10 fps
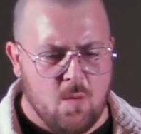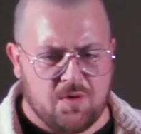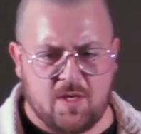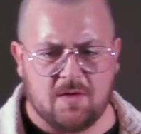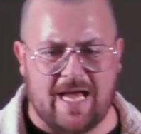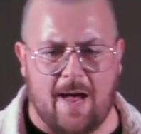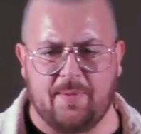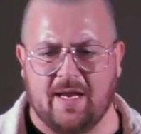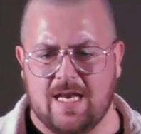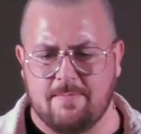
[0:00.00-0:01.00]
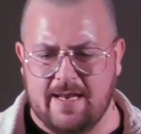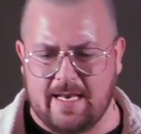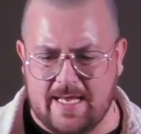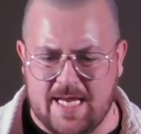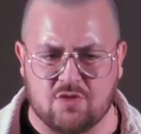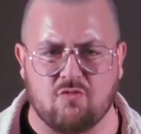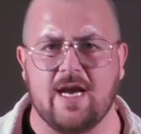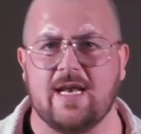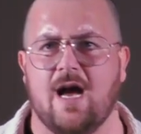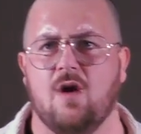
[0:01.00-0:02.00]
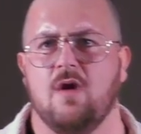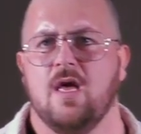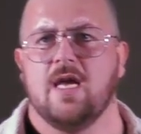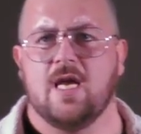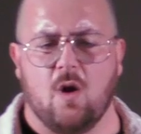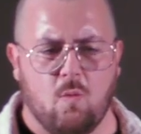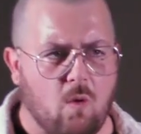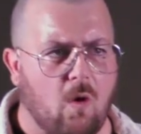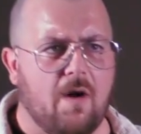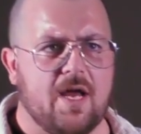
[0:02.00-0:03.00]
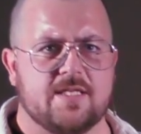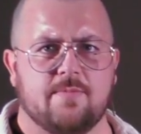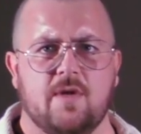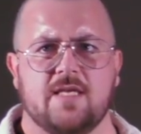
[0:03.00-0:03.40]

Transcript: We see what's happening in the Middle East right now. You know, war is